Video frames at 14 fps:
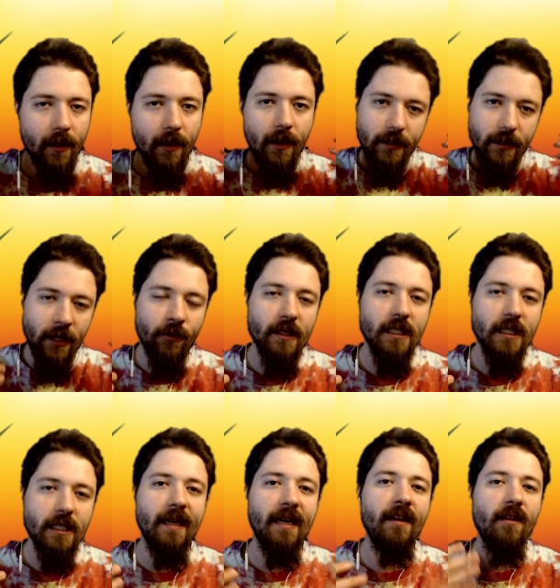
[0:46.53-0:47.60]
Generally
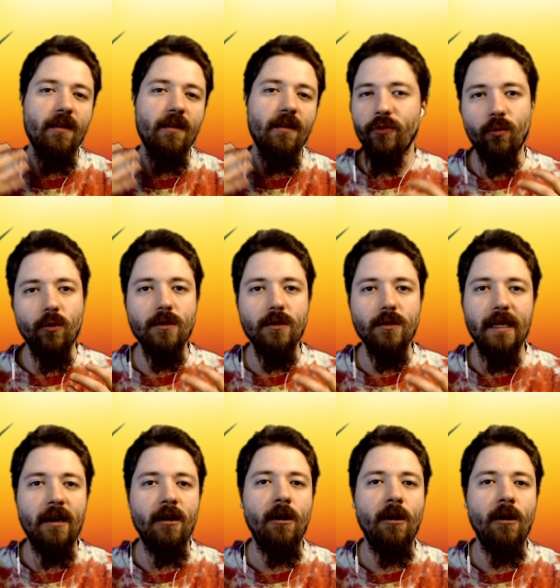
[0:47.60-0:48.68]
speaking, the rules there
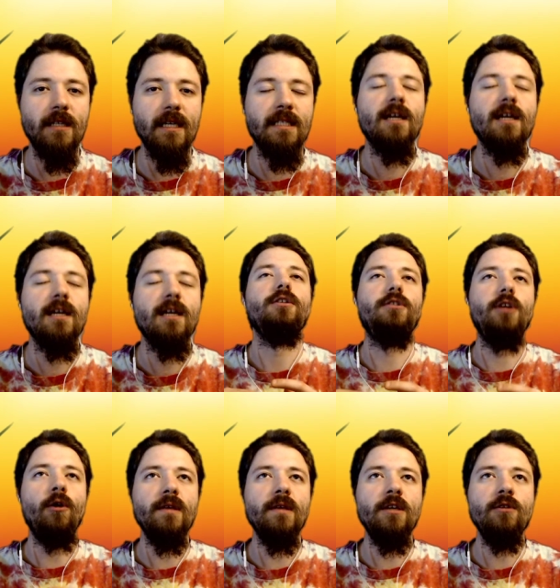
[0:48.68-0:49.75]
are just
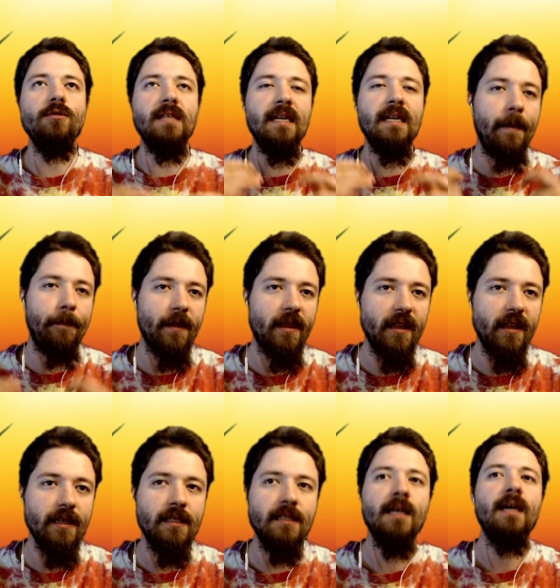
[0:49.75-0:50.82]
don't use any
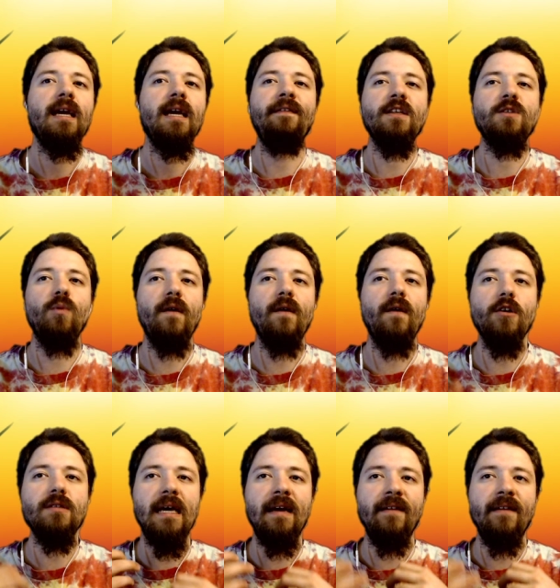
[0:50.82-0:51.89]
empathies. If it's one of those that
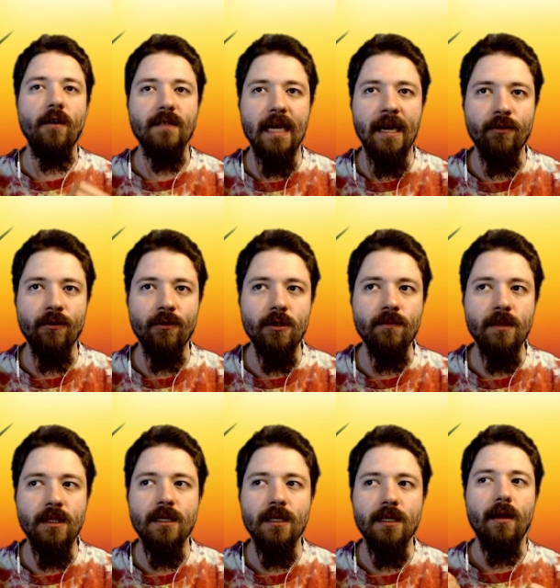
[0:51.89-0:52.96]
involves heirlooms
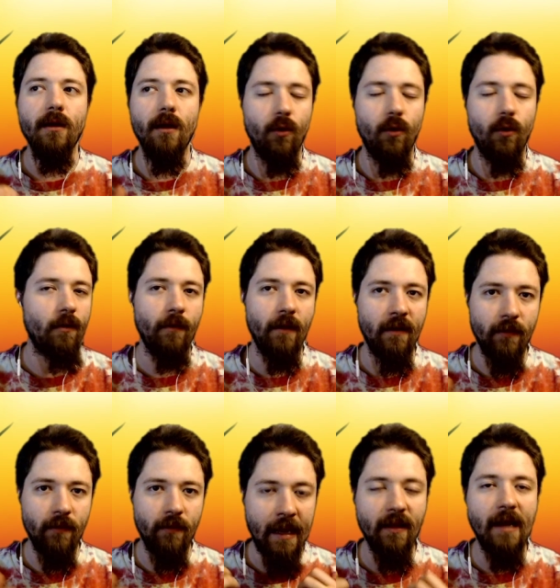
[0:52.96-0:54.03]
or that
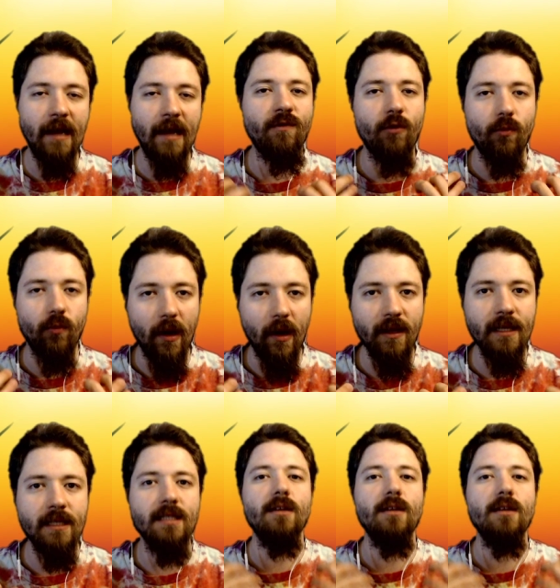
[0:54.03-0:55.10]
allows for relics,
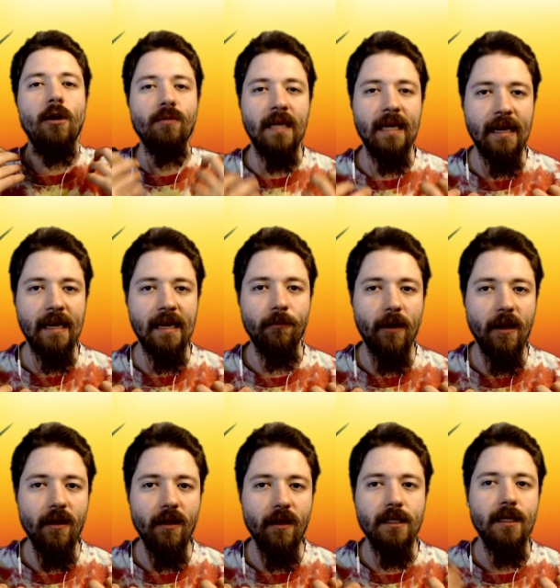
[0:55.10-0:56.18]
don't take any
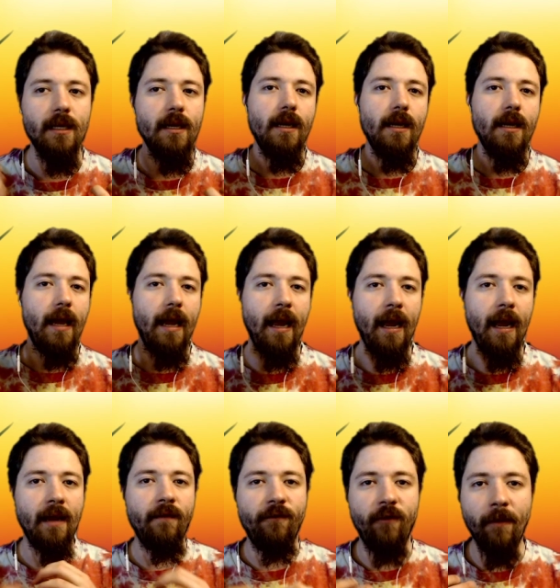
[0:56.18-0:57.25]
relics. And
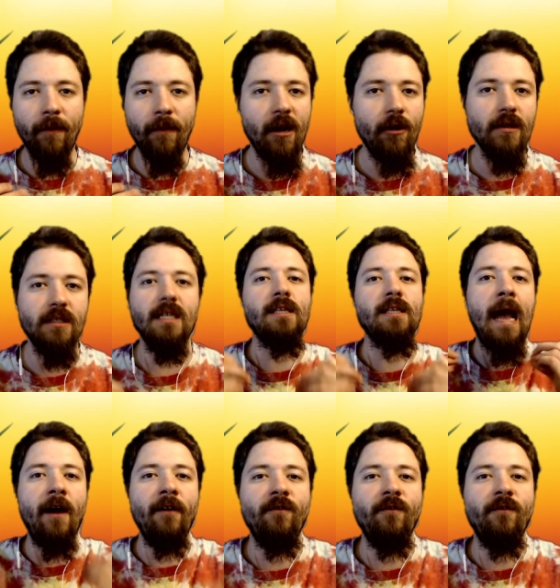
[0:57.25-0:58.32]
from there, it's just how
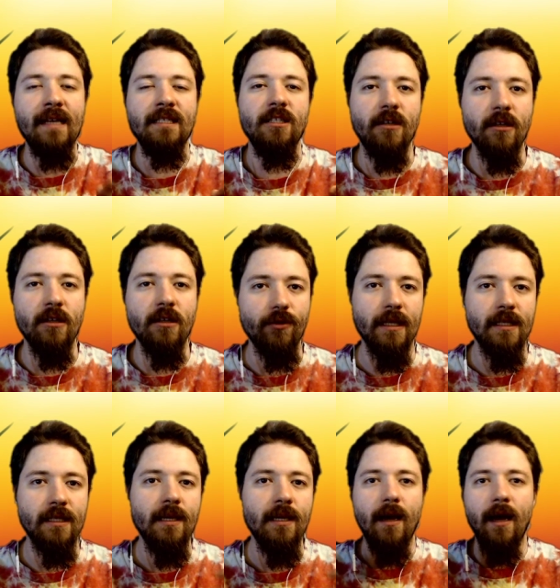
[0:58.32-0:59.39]
fast you can do it.
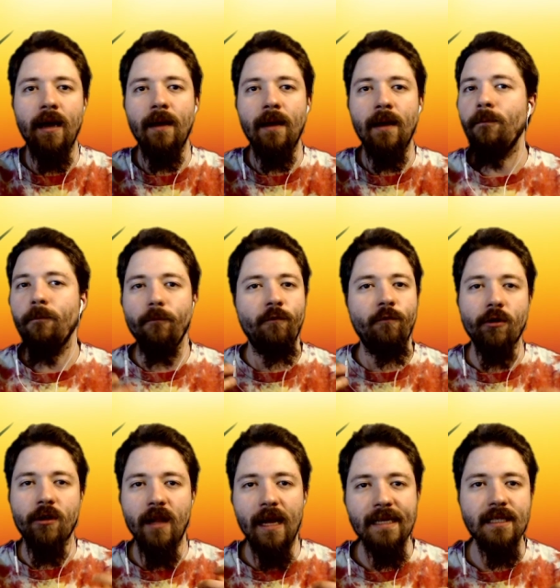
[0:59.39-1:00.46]
Um, for
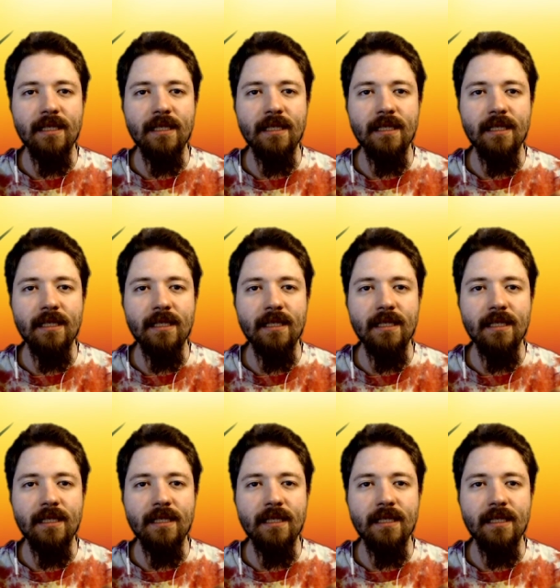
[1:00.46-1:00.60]
classes,